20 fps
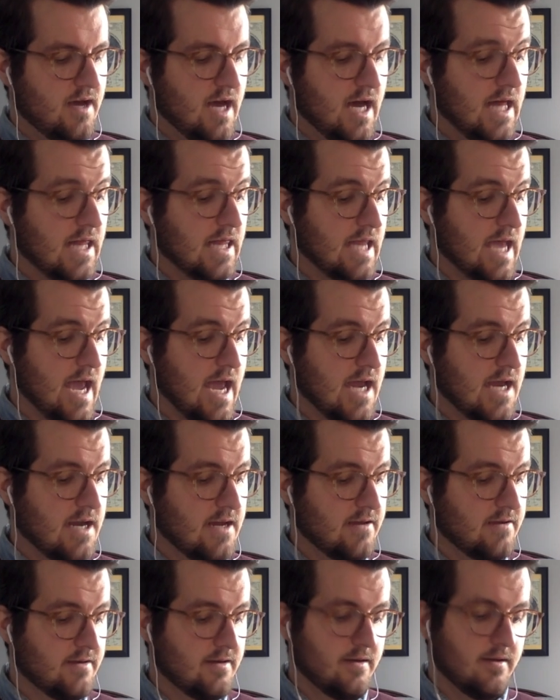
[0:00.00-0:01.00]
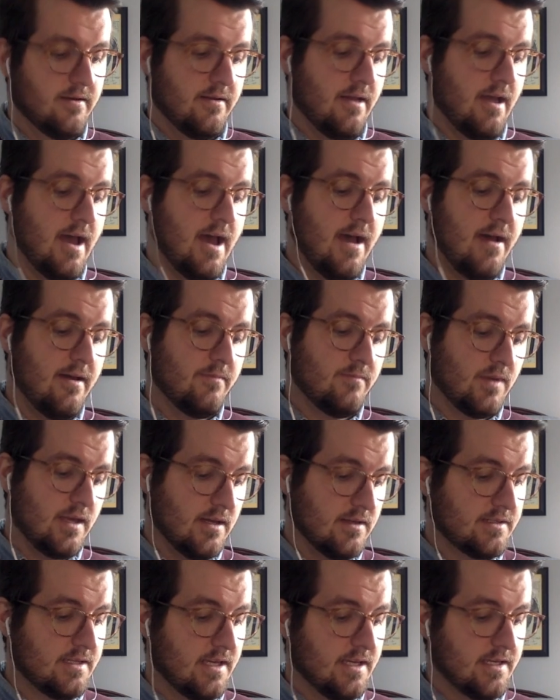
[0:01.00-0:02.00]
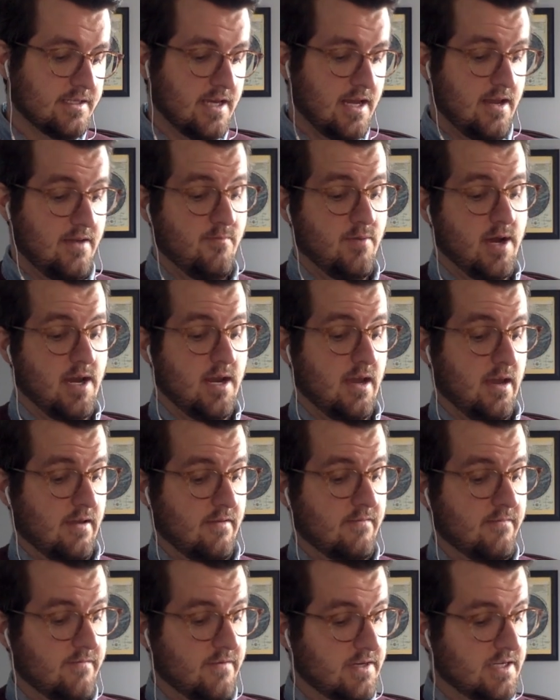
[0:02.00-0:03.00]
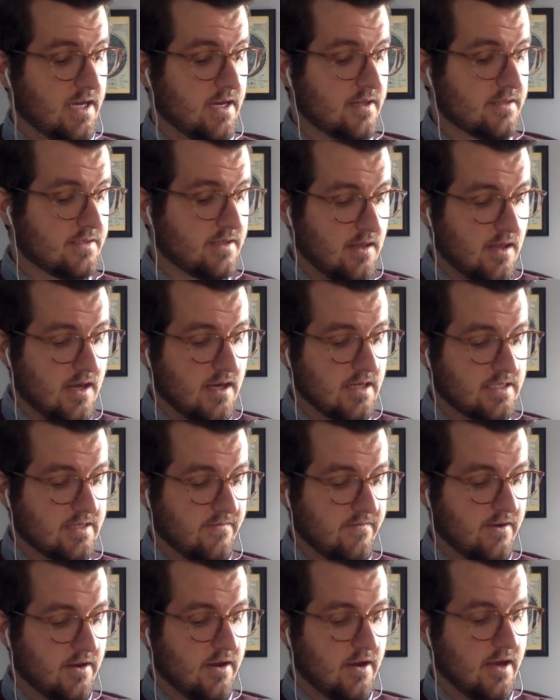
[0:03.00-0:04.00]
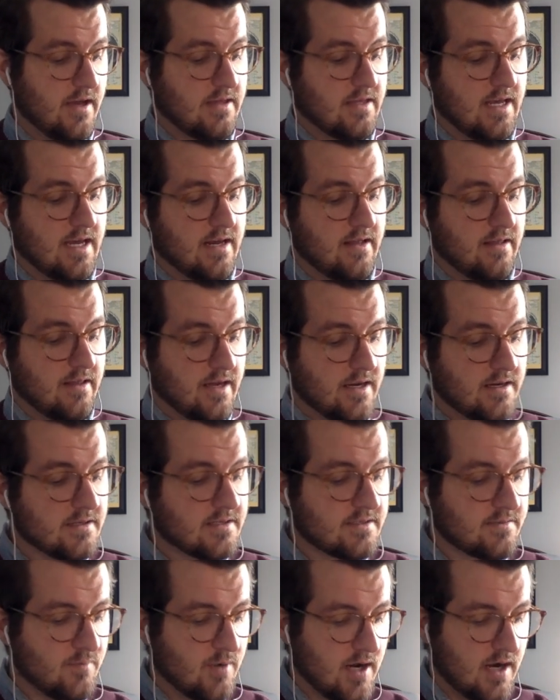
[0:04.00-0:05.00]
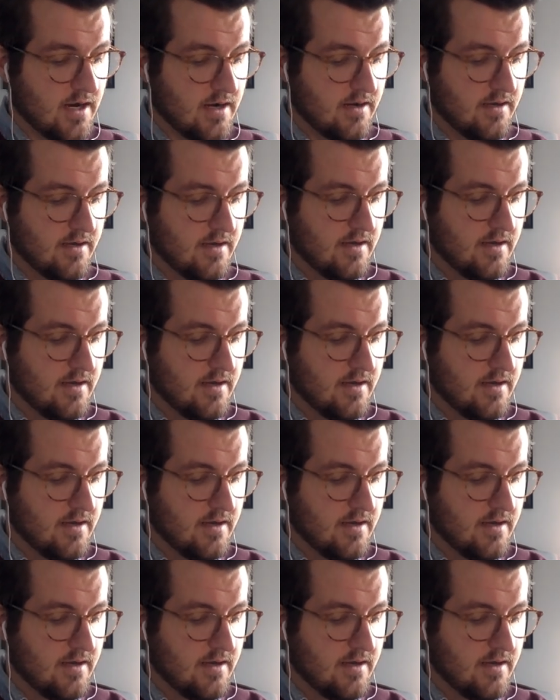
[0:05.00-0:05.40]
Elaine, I'm guilty as anybody for taking so long to figure out that Elaine is smart.